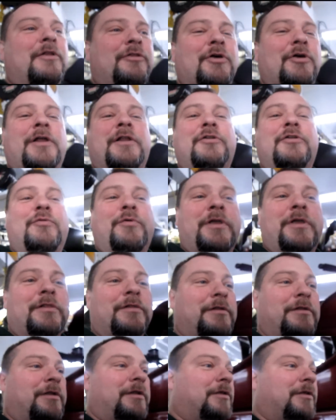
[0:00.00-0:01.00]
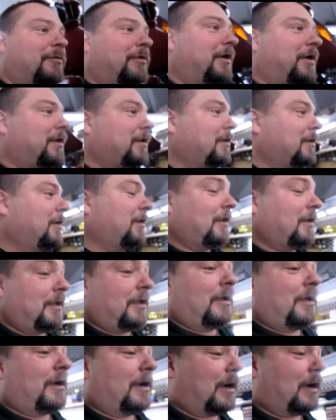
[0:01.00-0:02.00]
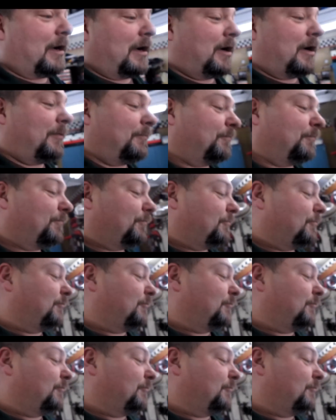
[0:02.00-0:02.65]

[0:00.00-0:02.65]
Not in New England anyway. Um,